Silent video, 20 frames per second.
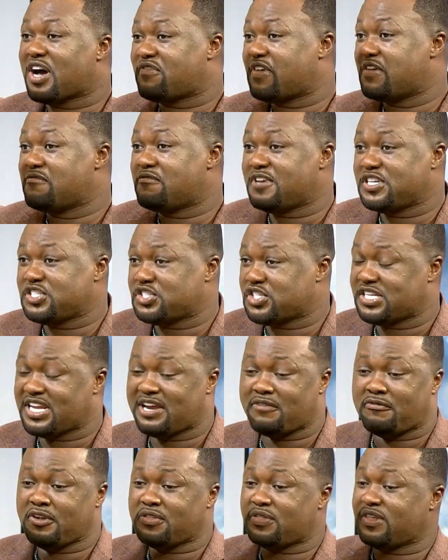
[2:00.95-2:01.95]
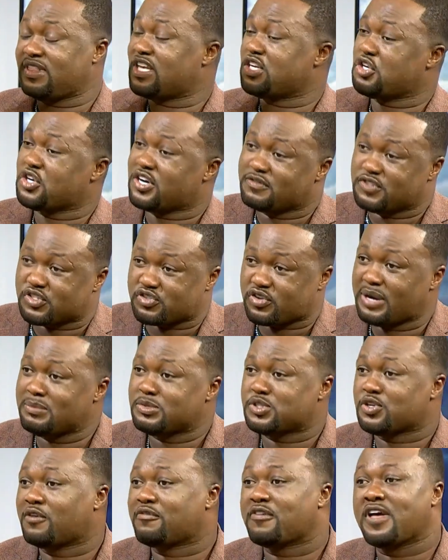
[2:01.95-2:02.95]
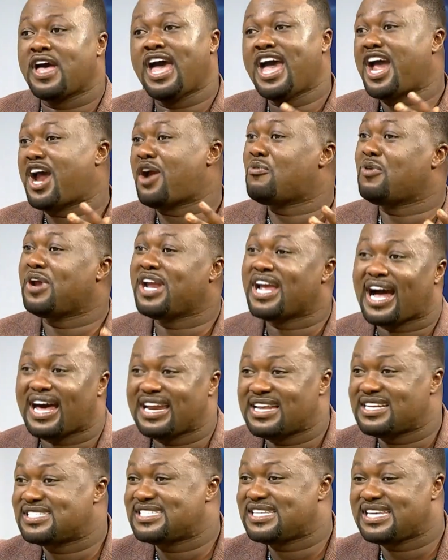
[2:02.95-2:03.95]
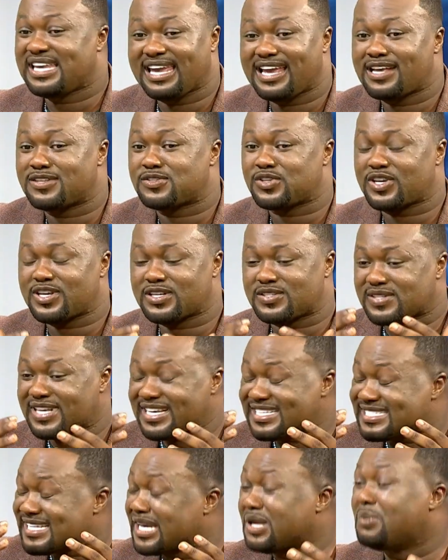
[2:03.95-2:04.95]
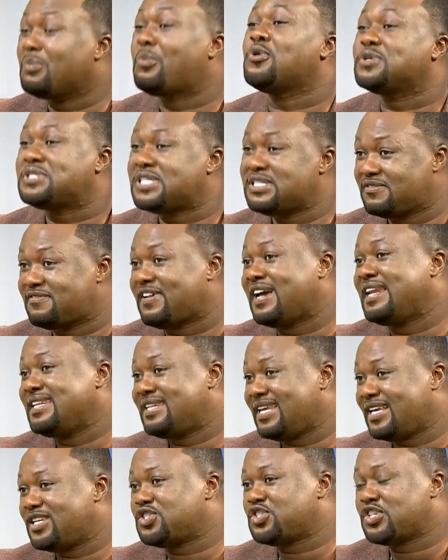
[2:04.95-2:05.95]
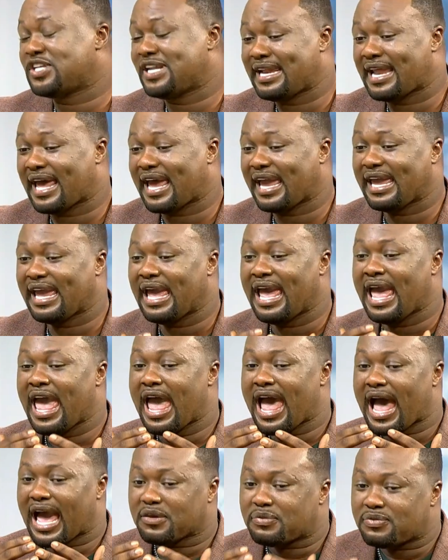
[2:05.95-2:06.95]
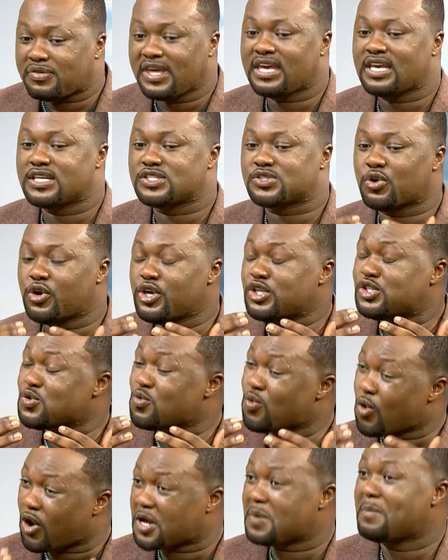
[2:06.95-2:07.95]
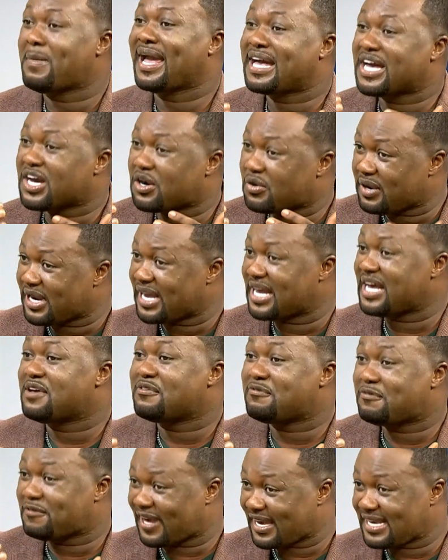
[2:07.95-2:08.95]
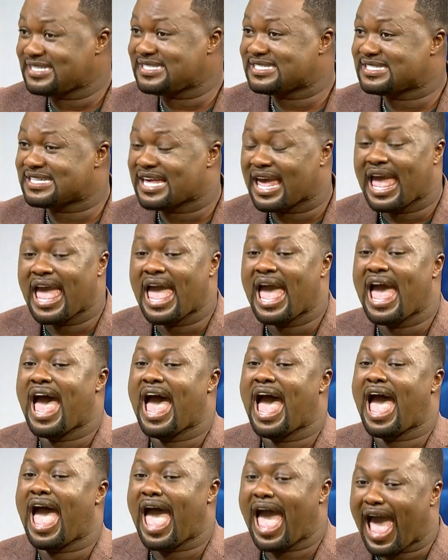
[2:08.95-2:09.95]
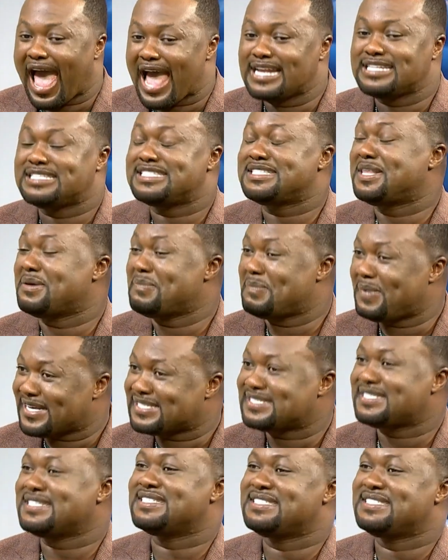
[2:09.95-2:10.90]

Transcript: envisioned, everything that you have dreamt of, a reality. It's an important validation, and I think it's going to walk my career a face, and the best is